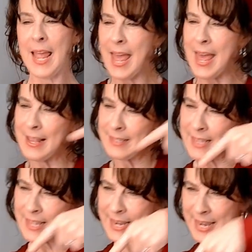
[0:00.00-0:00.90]
As
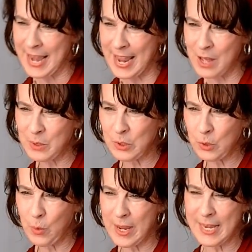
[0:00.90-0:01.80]
the nails
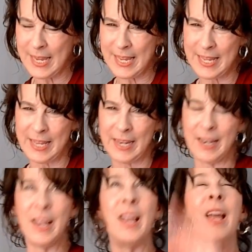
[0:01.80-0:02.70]
went in
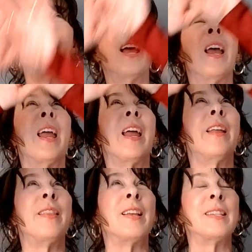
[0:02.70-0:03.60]

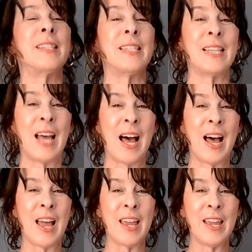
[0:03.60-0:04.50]
and the
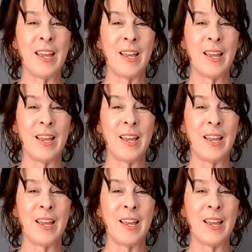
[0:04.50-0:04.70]
sky